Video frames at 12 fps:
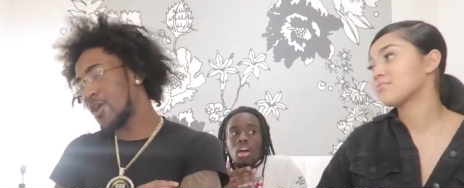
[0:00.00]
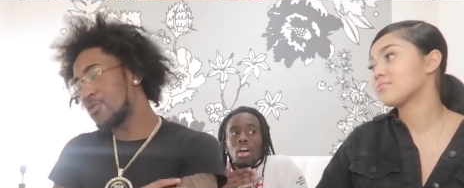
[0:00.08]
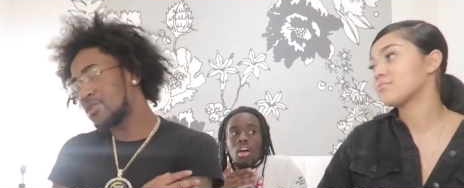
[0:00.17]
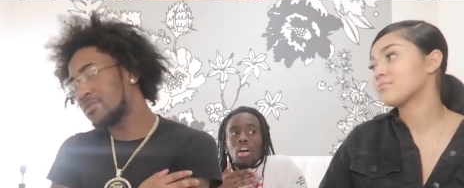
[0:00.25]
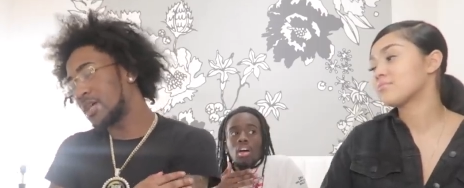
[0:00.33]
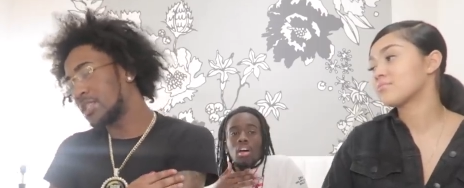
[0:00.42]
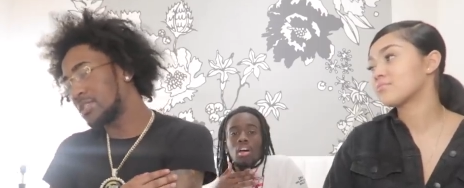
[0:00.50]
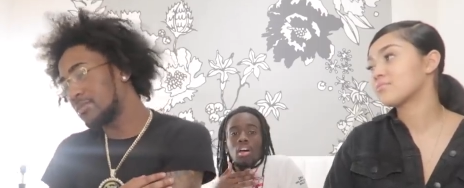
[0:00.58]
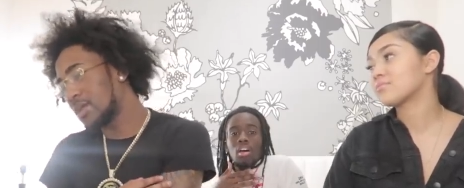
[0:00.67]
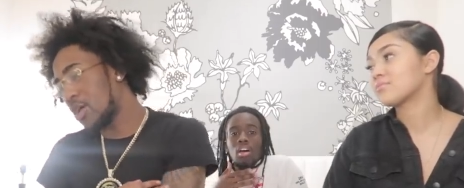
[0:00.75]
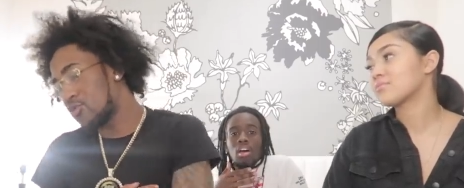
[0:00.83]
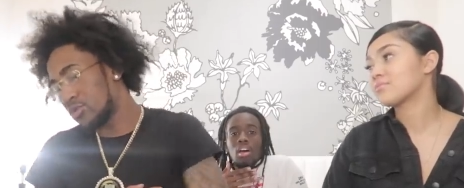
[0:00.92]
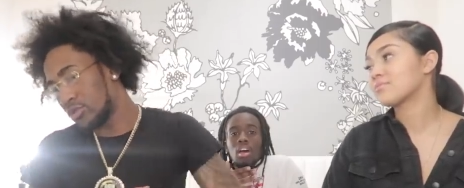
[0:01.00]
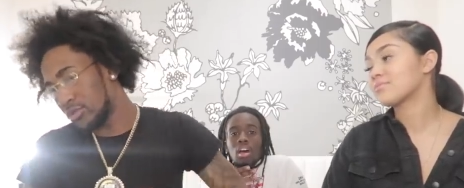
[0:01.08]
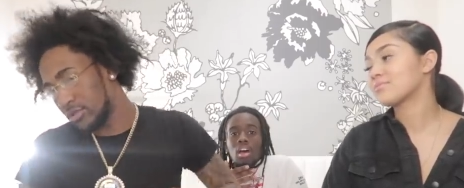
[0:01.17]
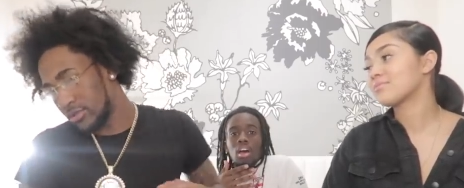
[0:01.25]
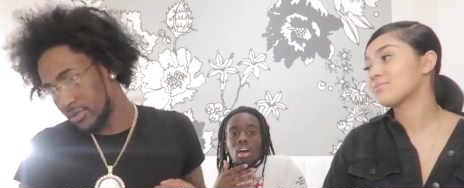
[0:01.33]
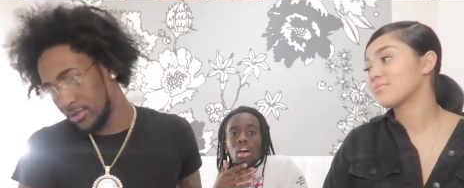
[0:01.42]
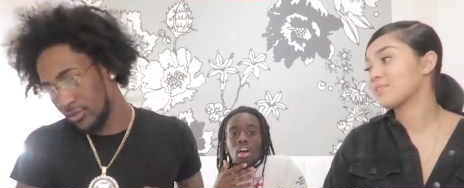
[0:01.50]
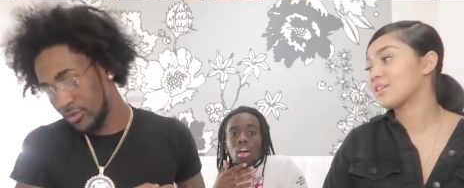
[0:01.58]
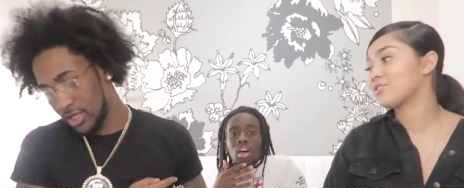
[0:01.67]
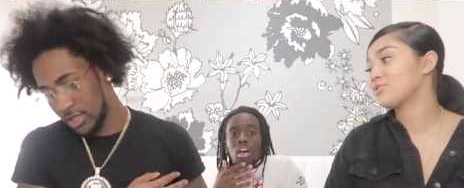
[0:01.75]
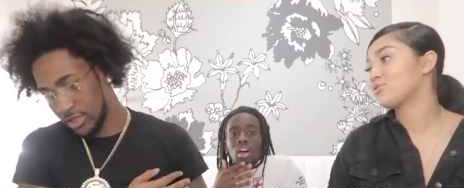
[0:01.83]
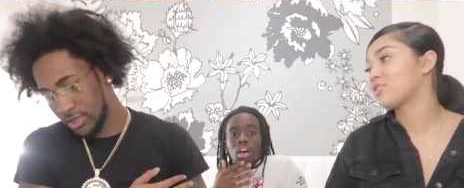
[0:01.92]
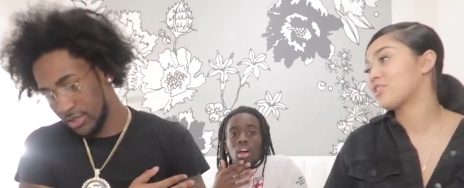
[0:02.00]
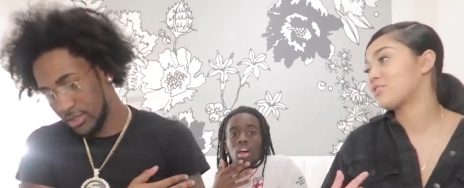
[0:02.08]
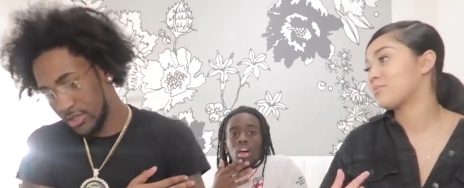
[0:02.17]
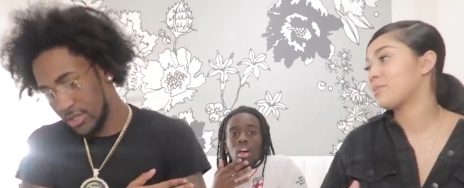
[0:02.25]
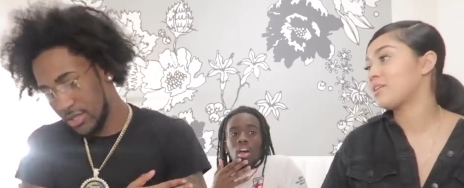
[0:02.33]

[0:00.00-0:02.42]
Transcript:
Speaker 1: Why you keep touching me? I don't want to. Because touch. you touched